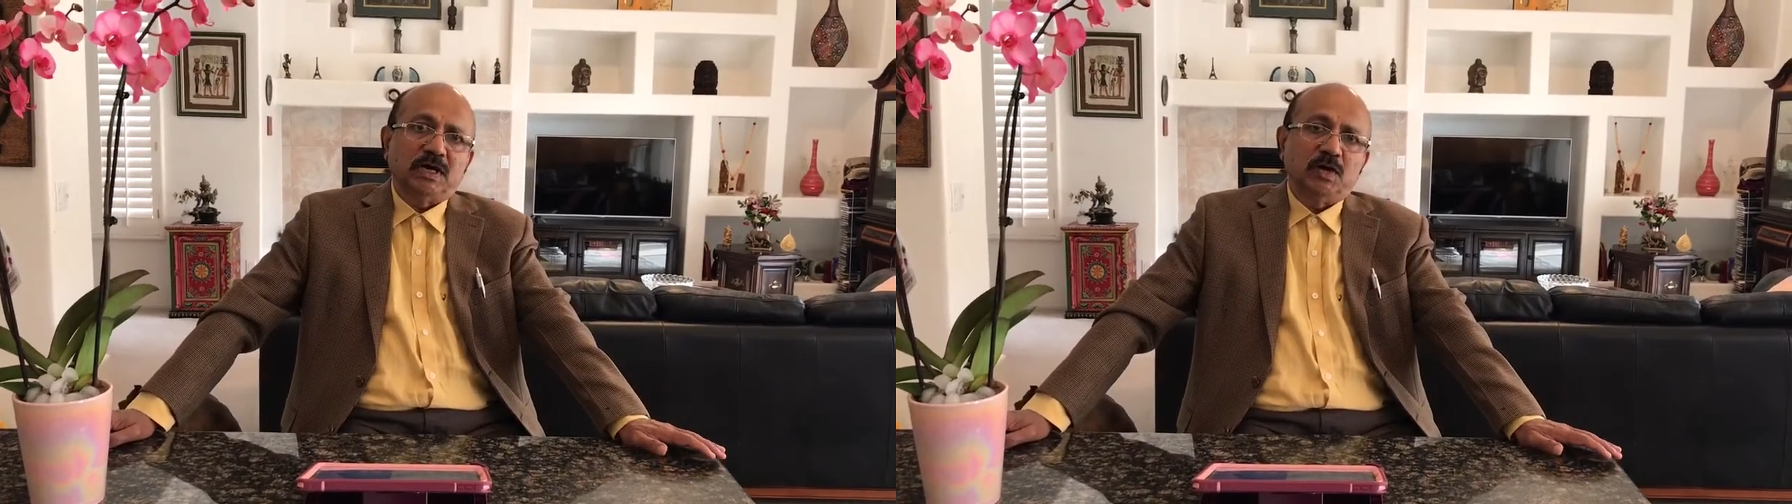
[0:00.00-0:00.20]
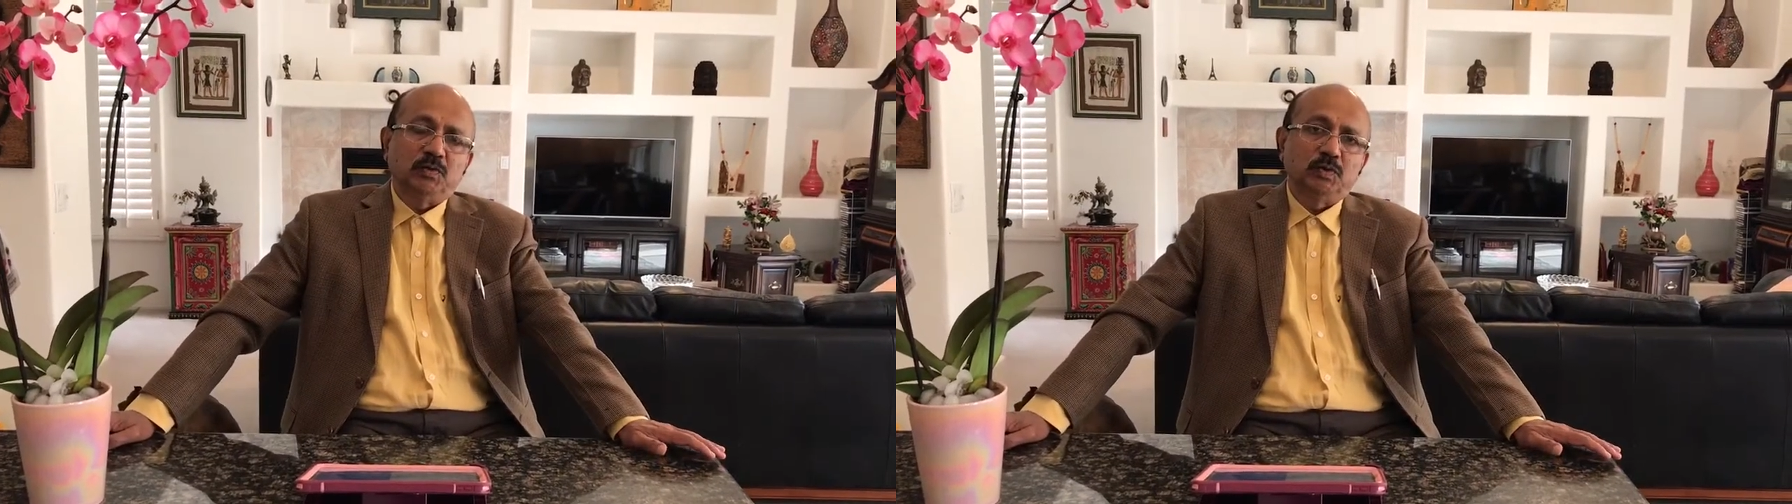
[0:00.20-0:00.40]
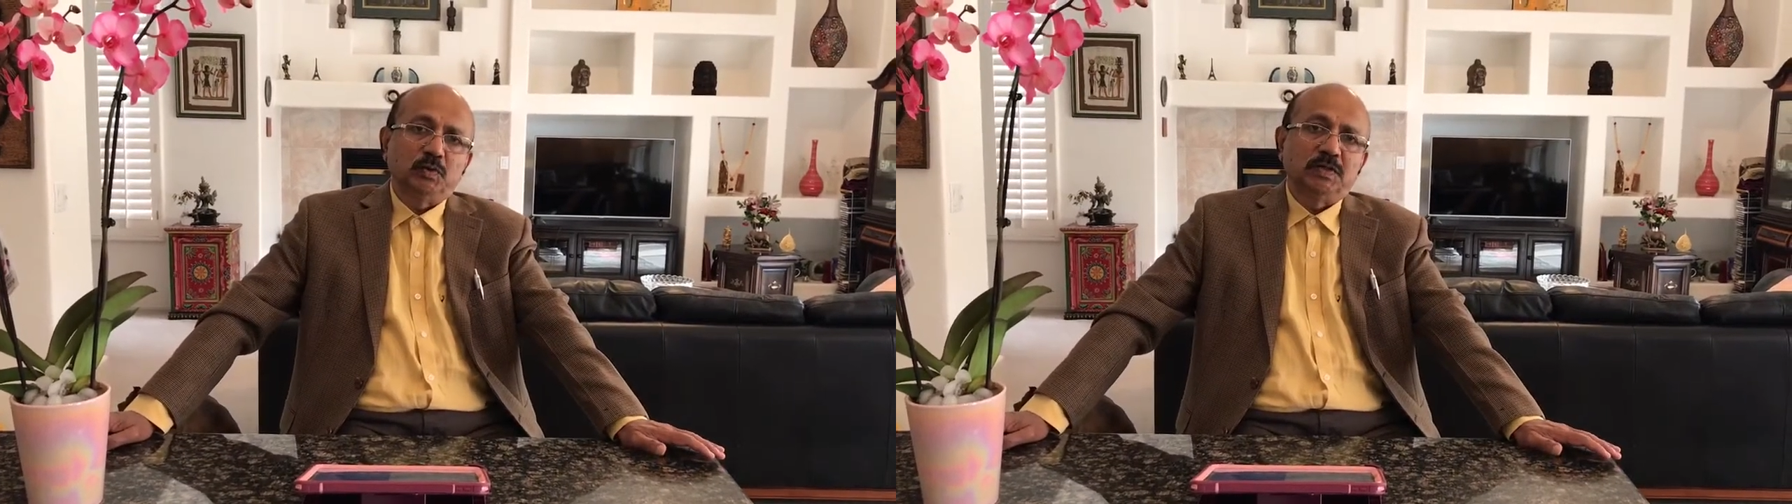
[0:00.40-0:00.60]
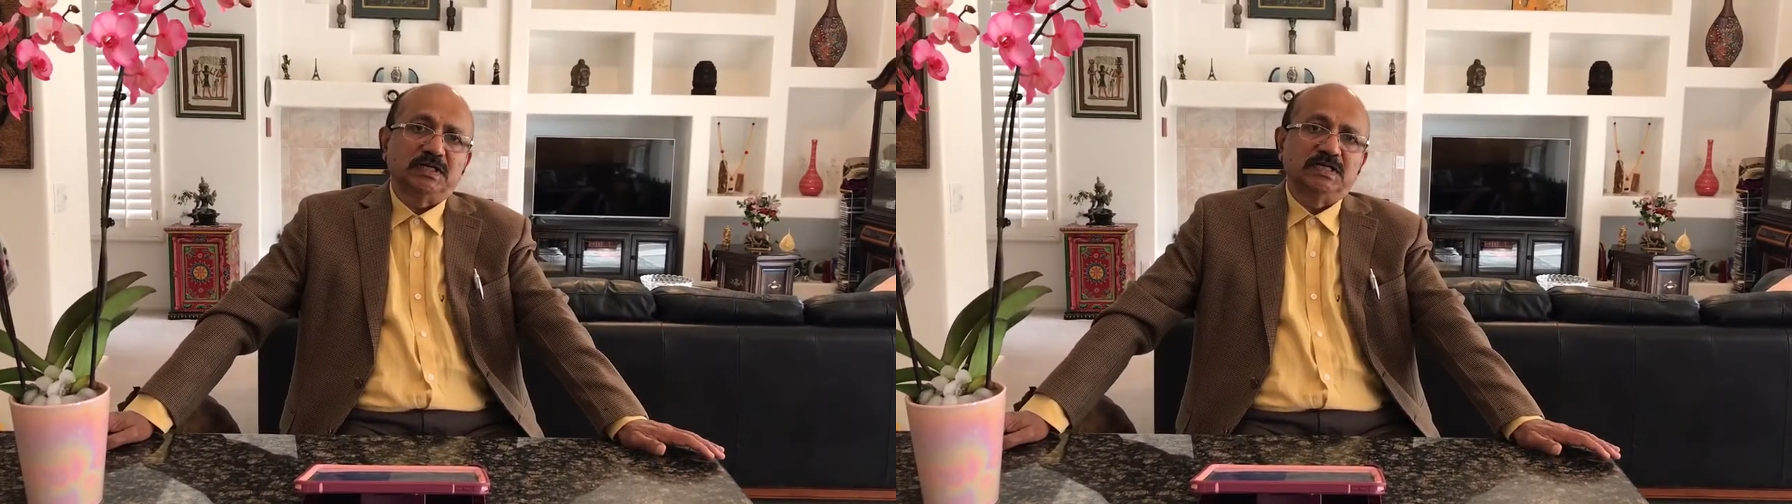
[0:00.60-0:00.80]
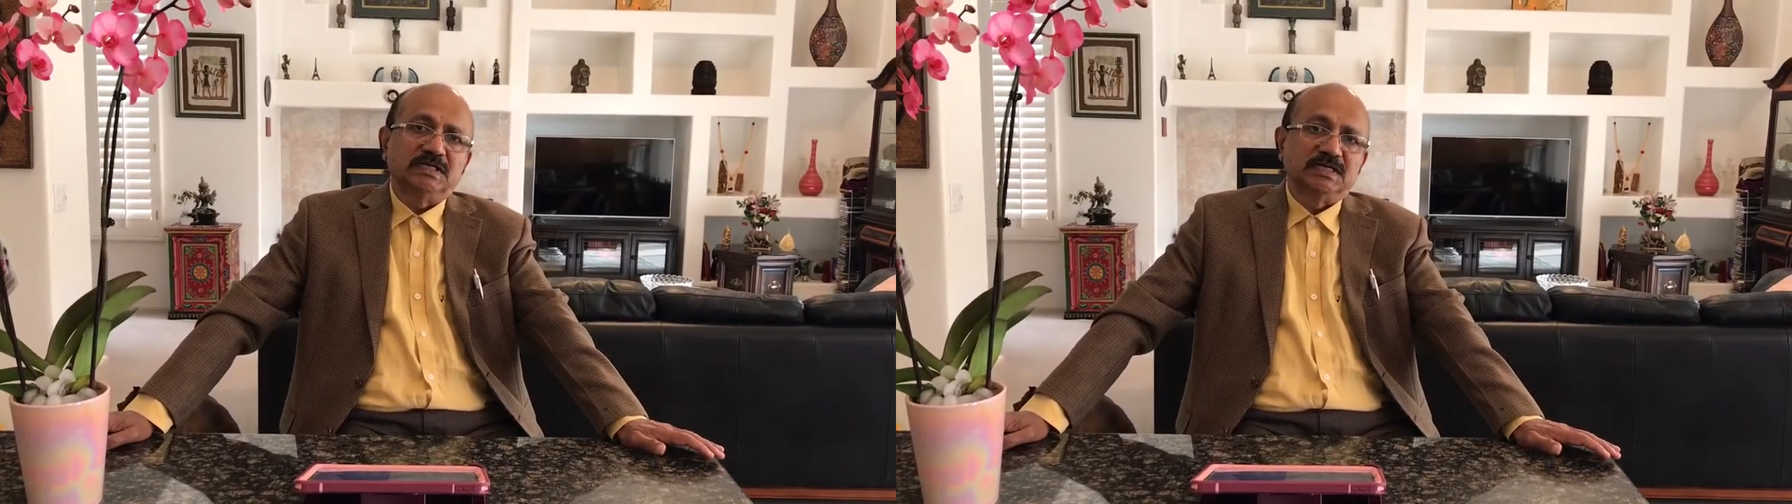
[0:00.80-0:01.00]
how to
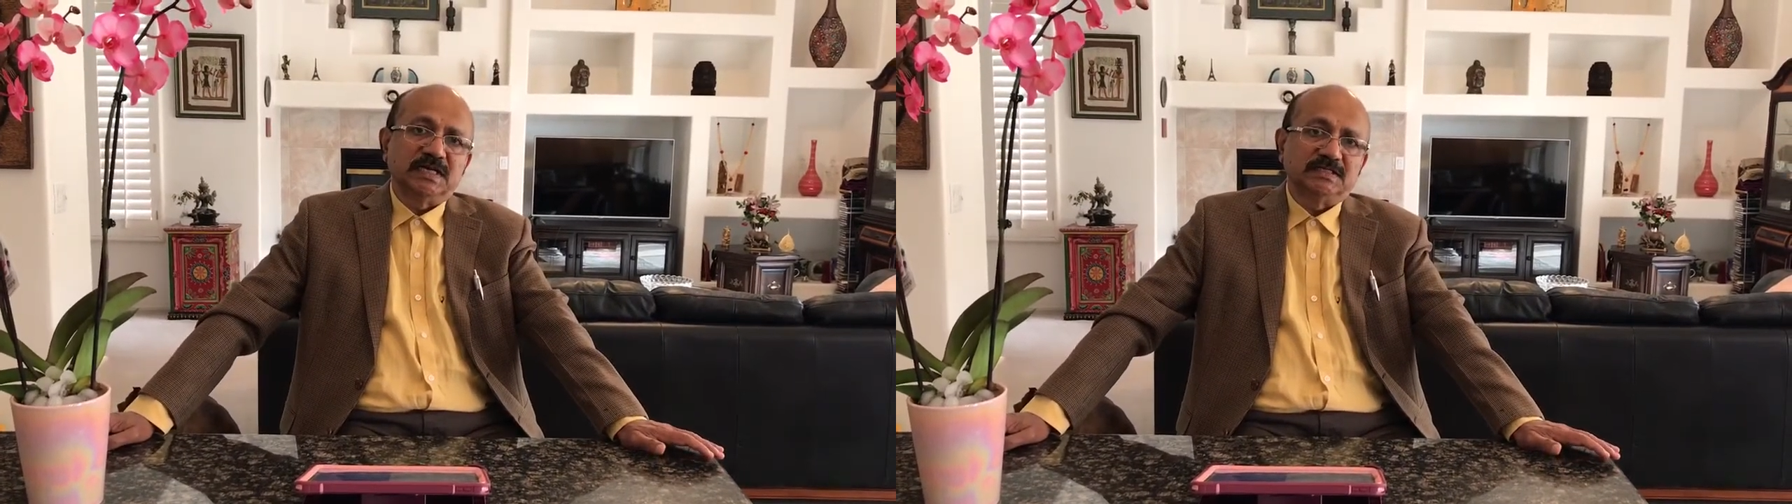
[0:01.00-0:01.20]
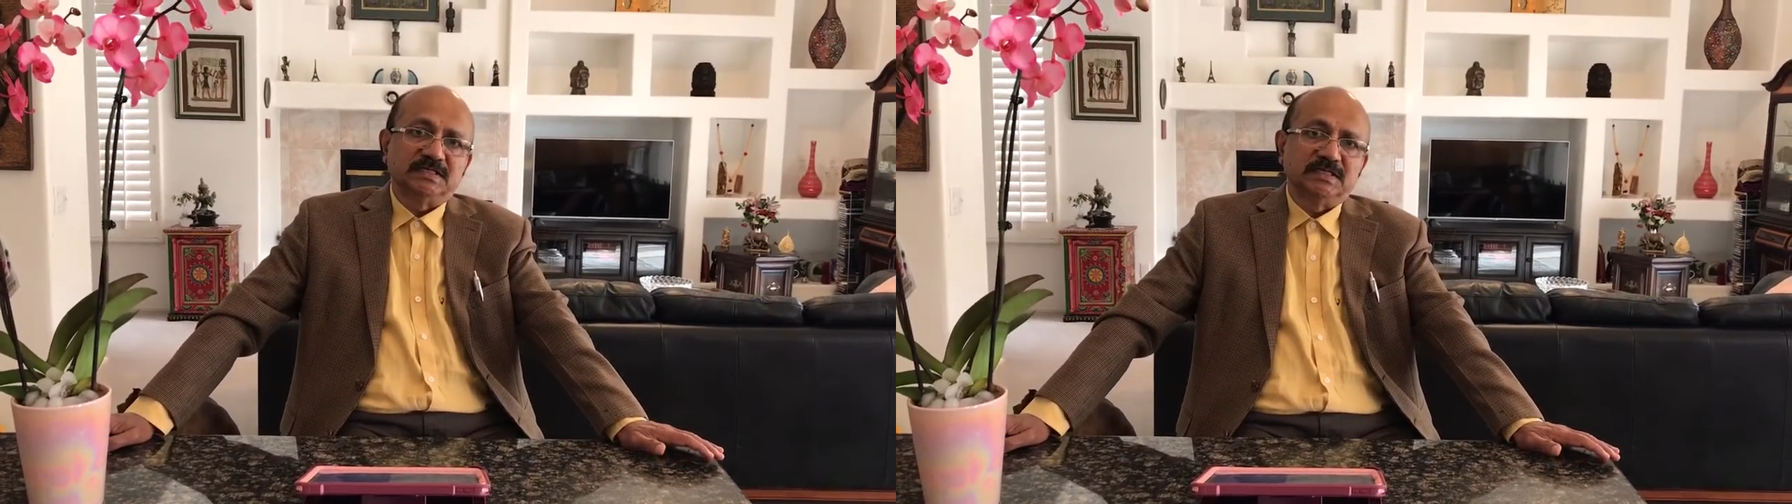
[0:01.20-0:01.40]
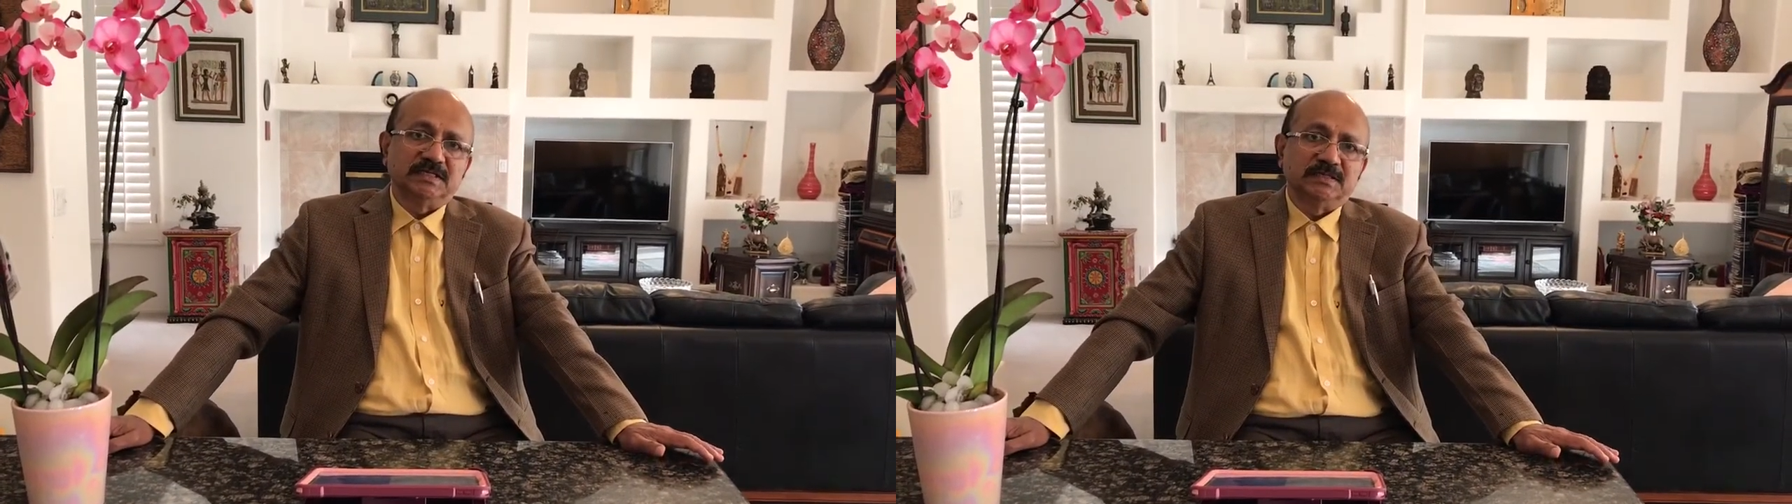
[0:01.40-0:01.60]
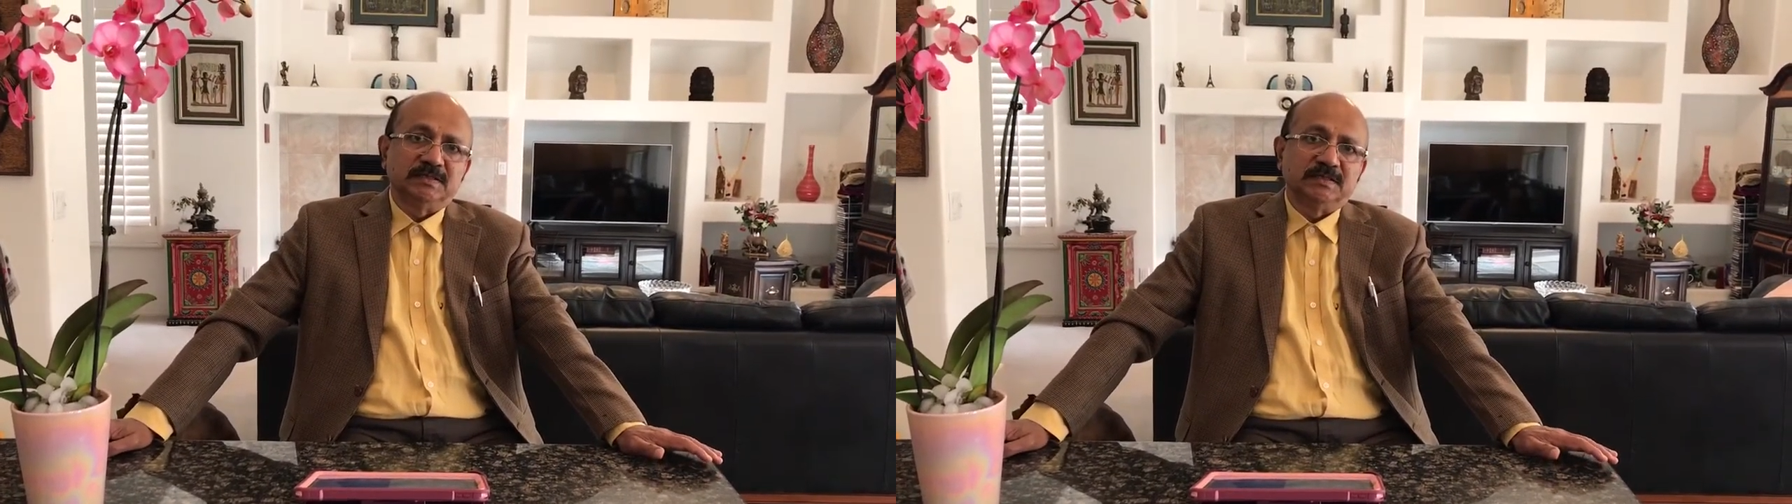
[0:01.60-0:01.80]
work internationally.